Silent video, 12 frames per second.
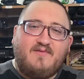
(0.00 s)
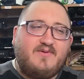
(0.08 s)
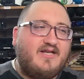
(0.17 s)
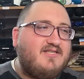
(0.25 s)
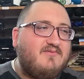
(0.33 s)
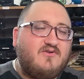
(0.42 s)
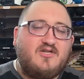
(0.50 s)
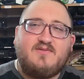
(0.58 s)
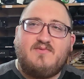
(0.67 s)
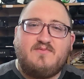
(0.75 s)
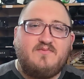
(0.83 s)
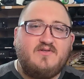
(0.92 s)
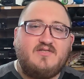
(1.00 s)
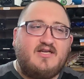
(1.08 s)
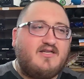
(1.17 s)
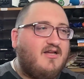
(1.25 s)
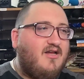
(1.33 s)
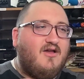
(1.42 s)
play some Christmas
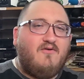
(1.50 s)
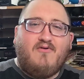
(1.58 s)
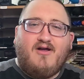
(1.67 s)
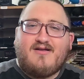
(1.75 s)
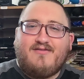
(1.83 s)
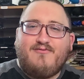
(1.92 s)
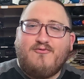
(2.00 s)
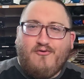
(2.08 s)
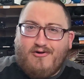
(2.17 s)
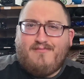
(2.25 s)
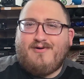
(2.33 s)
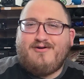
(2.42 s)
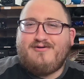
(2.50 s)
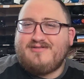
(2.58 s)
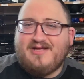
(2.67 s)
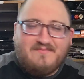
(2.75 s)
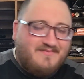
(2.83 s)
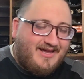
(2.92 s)
music, walk it through Walmart or
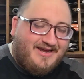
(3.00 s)
something.